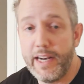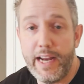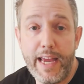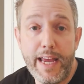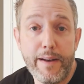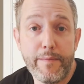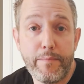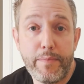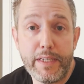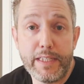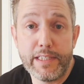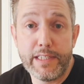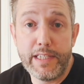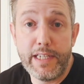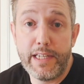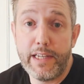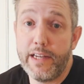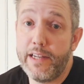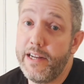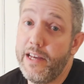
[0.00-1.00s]
an
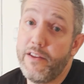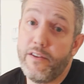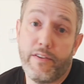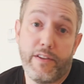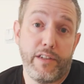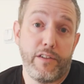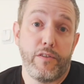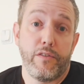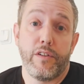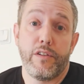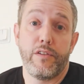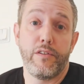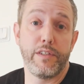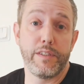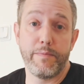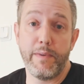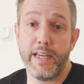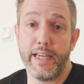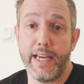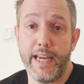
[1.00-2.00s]
NPC. Another thing you could do
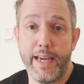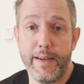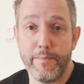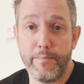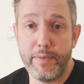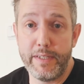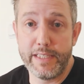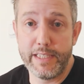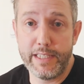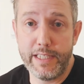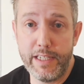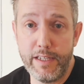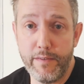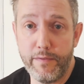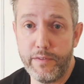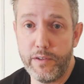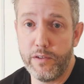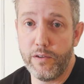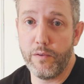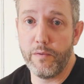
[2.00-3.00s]
is make an NPC
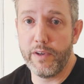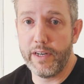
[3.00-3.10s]
if you don't